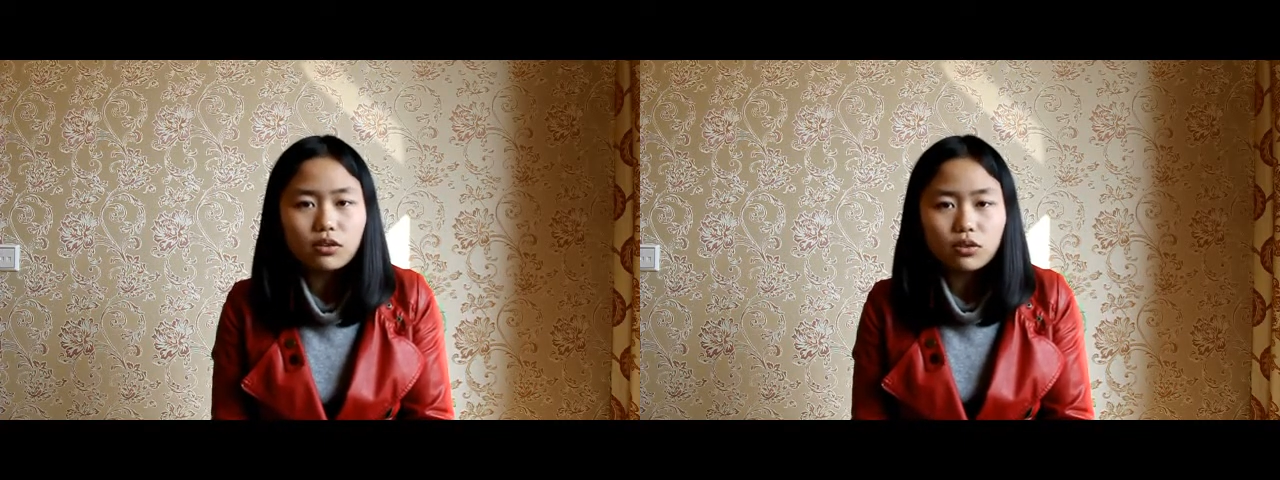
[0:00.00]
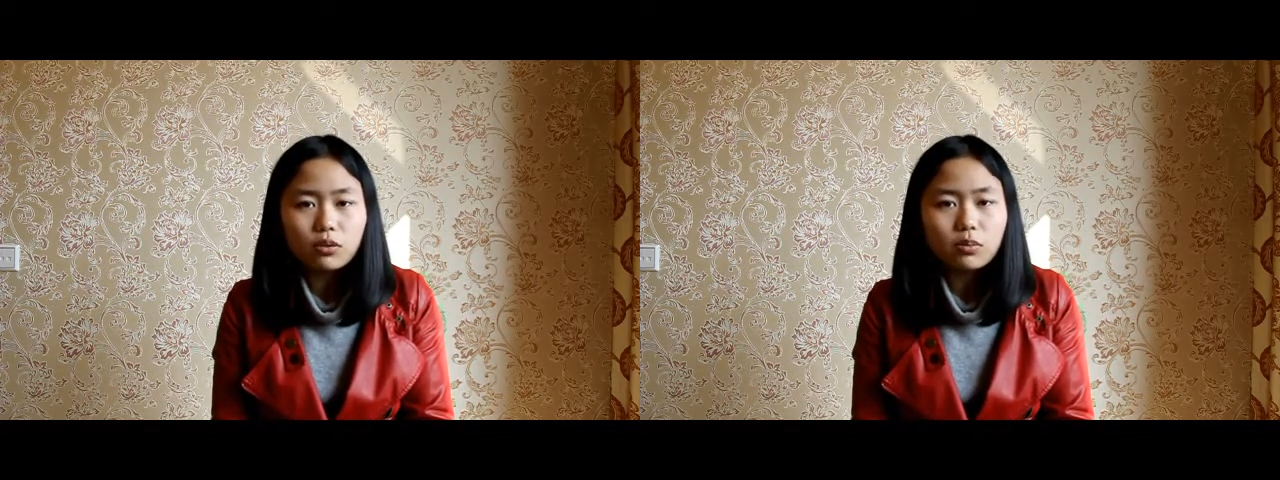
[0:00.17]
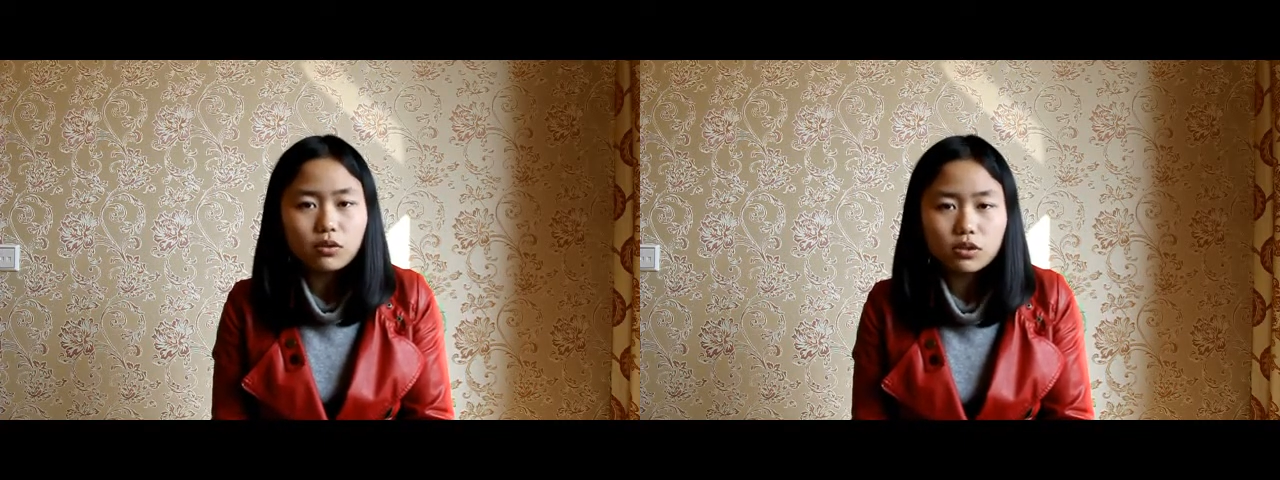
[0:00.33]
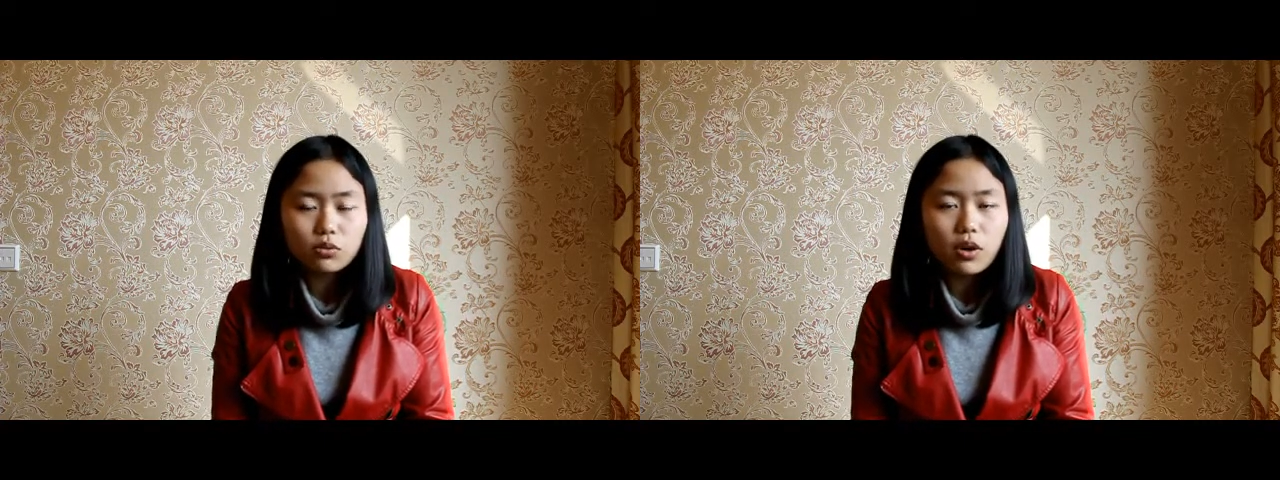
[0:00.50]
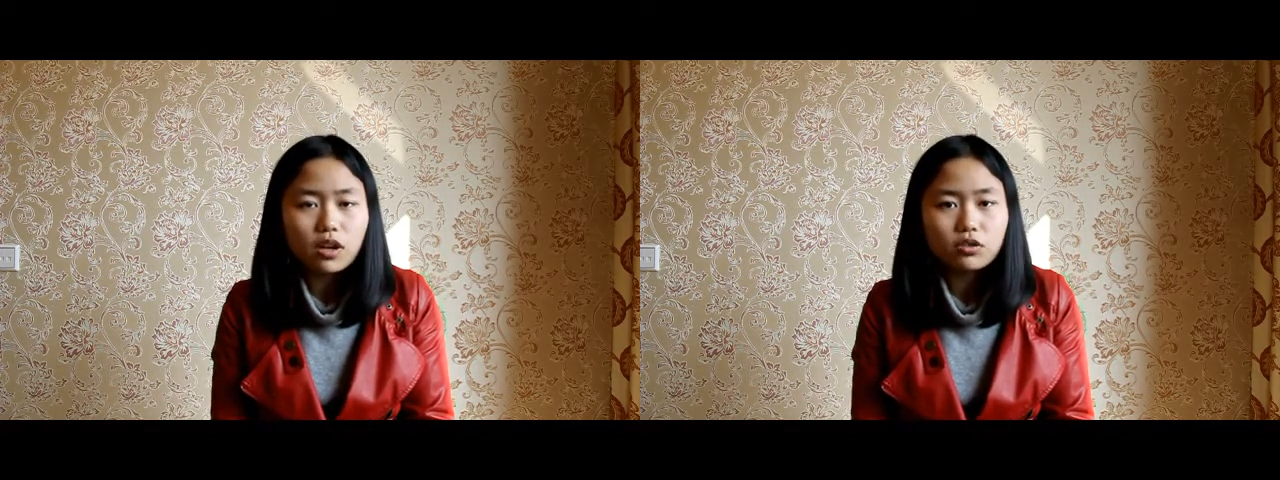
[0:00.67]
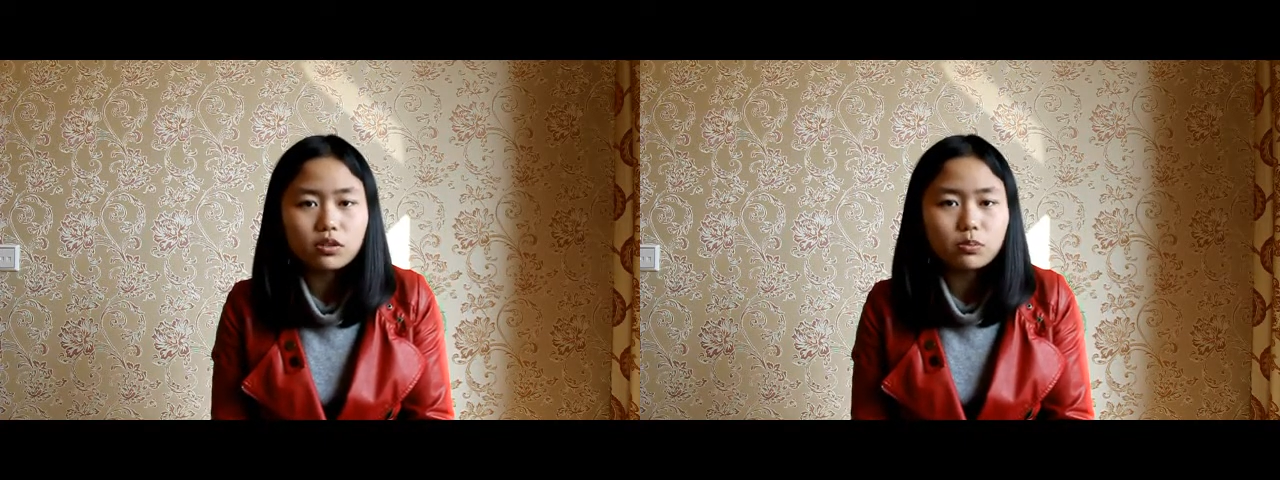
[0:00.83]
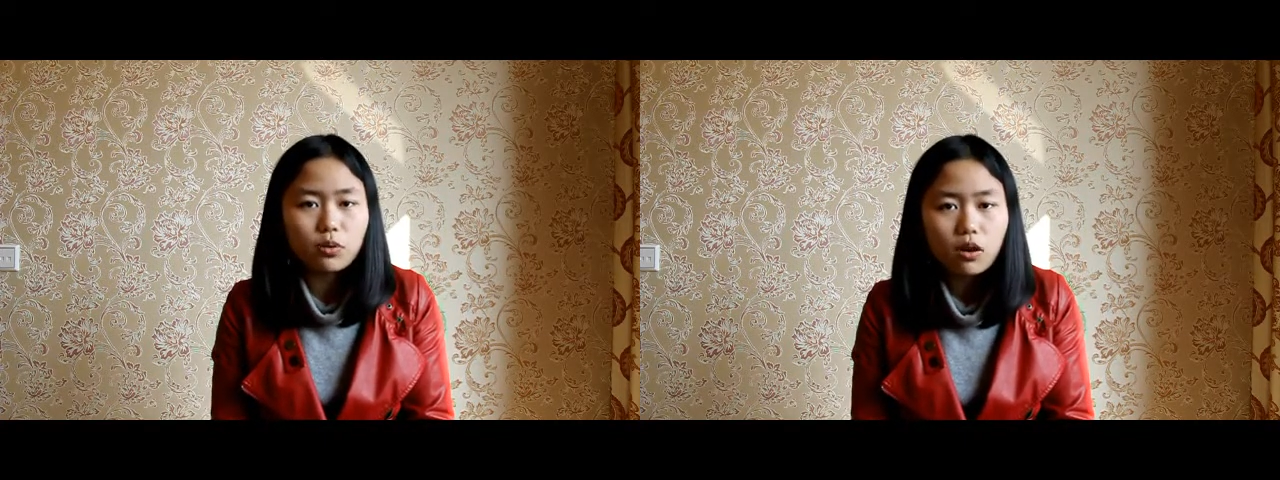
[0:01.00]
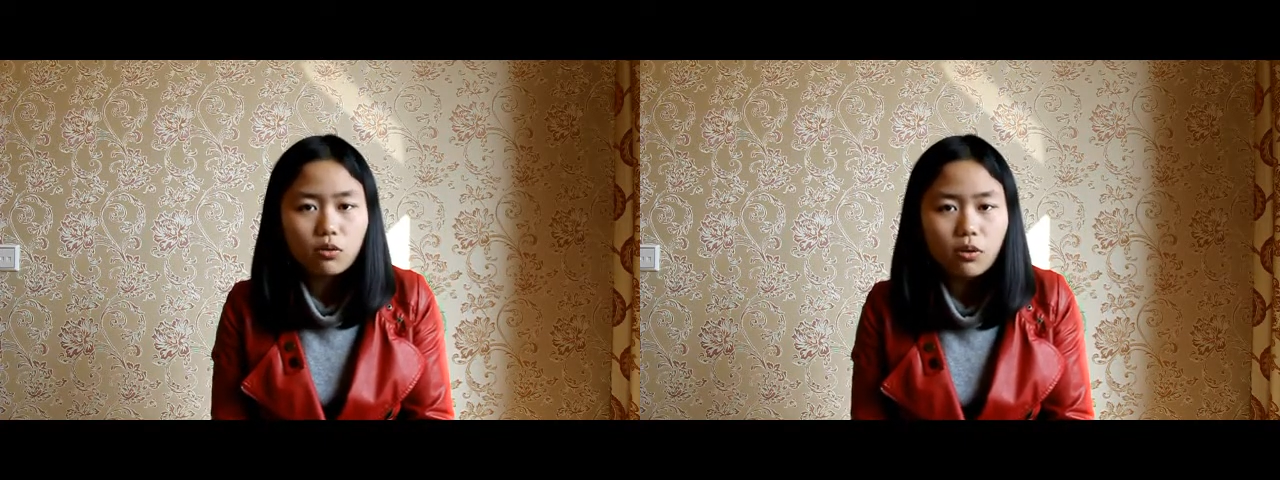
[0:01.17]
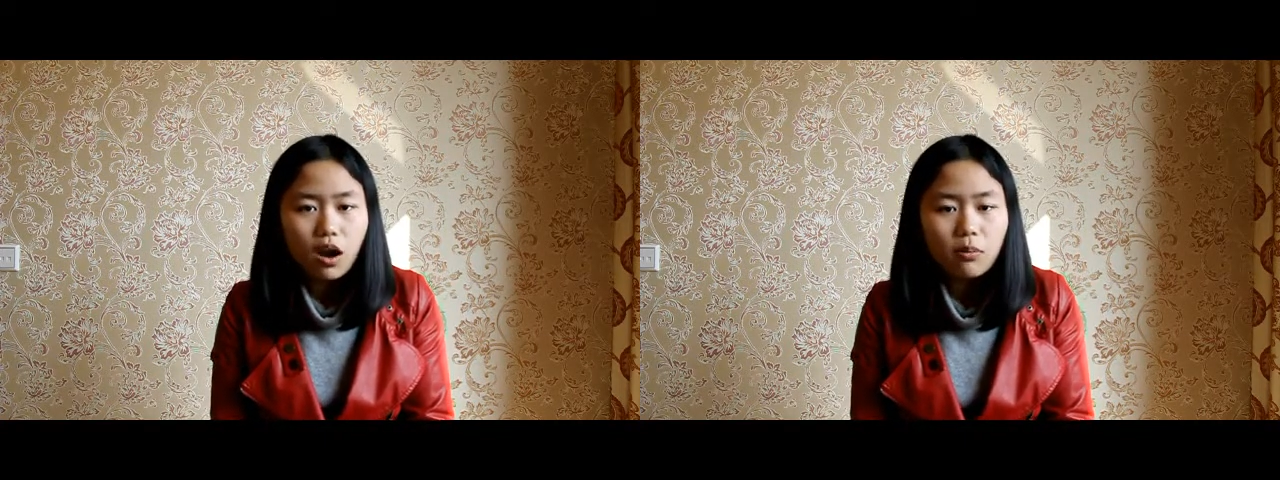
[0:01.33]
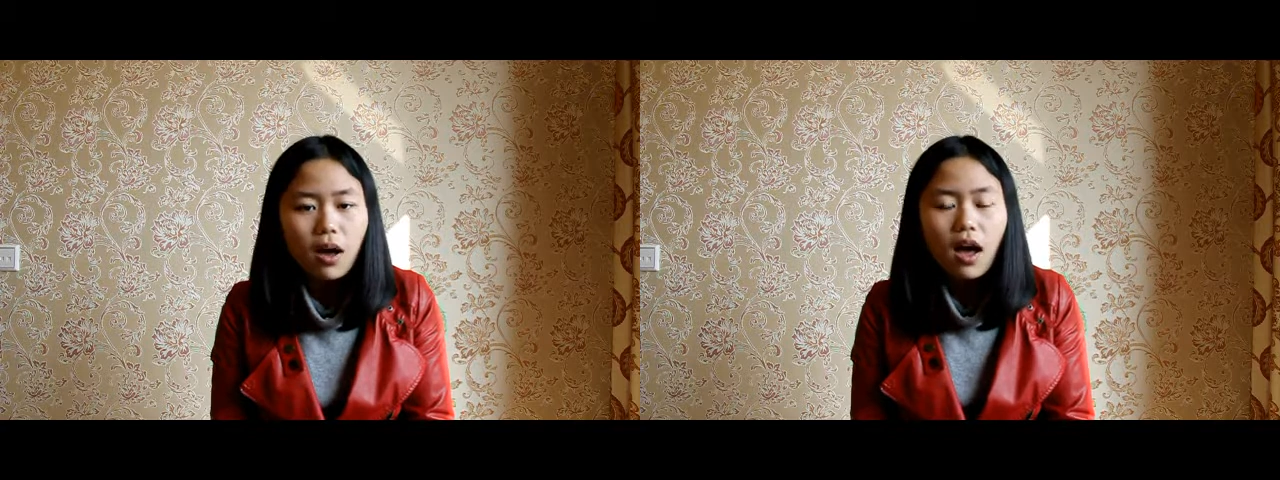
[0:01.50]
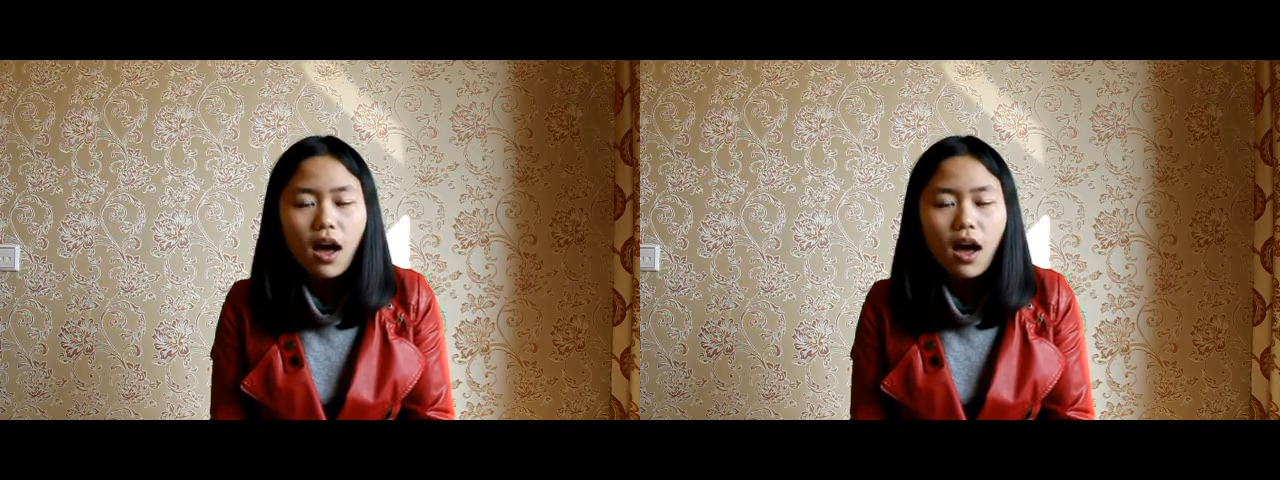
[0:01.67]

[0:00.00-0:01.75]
your postgraduate program,